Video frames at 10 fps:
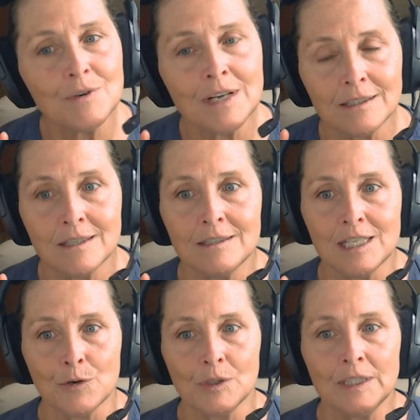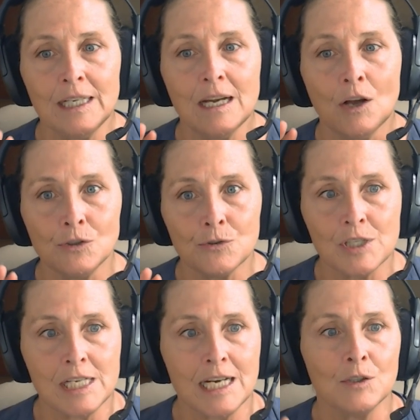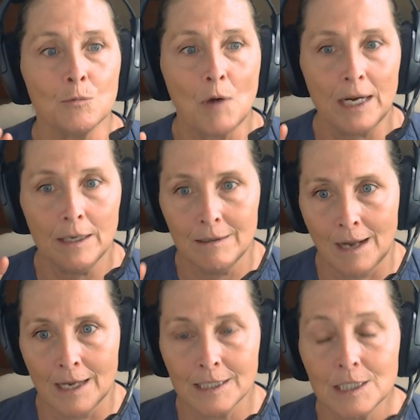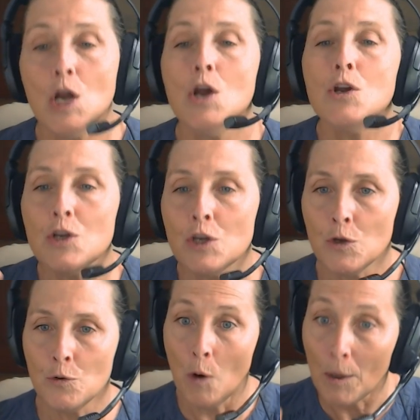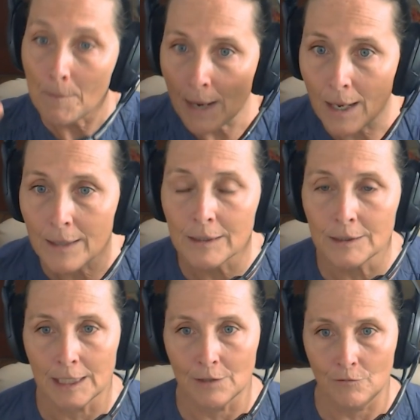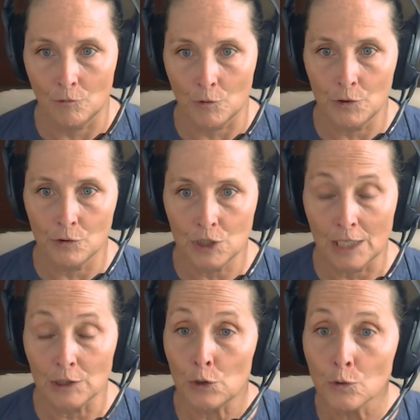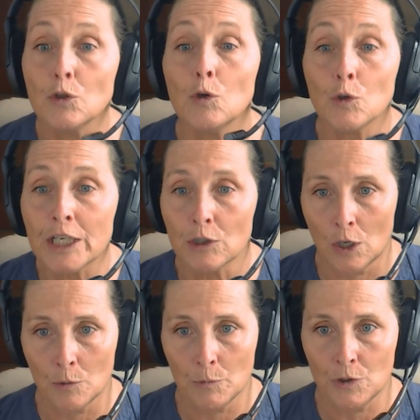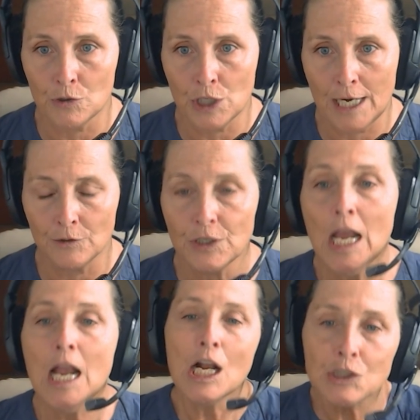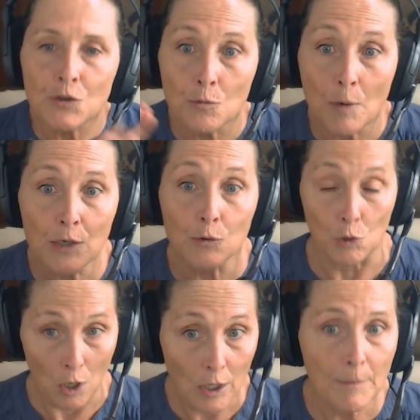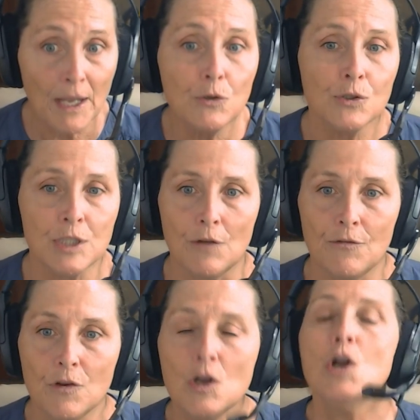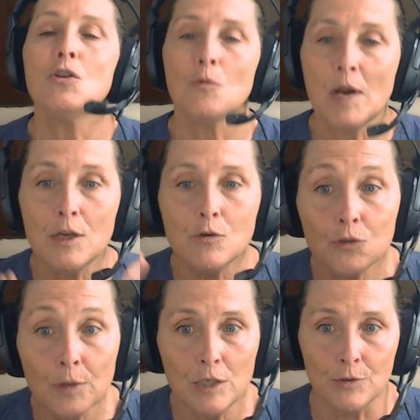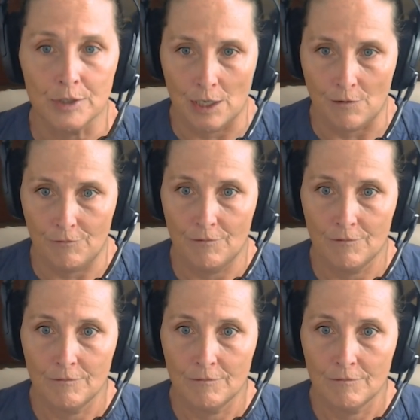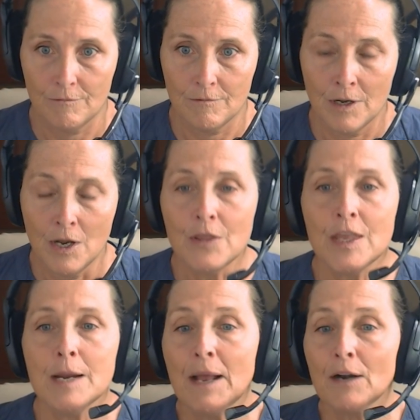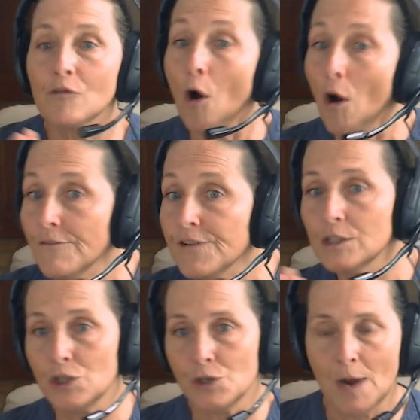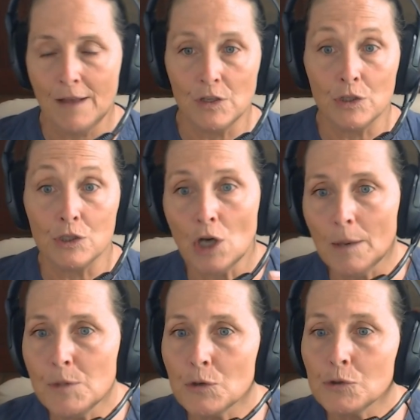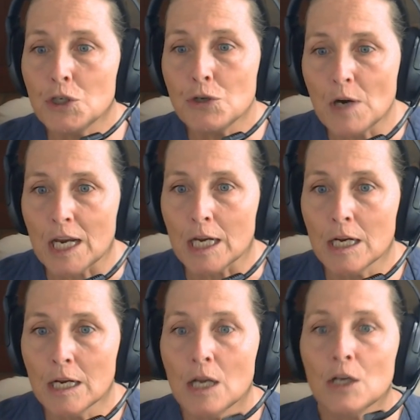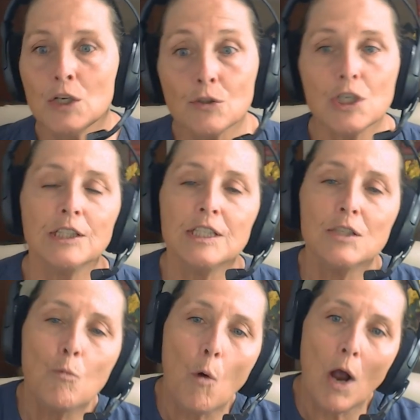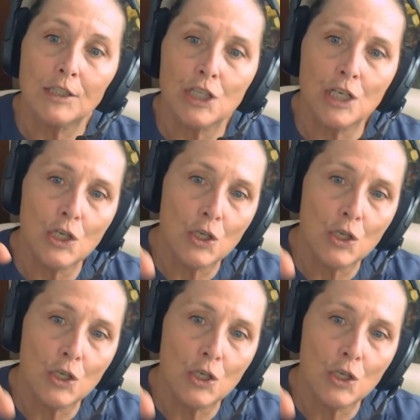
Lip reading: necessarily understand and recognize. You are modeling for your child. You're learning along with your child. And so the way you talk about yourself, the way you treat yourself, the amount of confidence you have in the job you're doing, your child is watching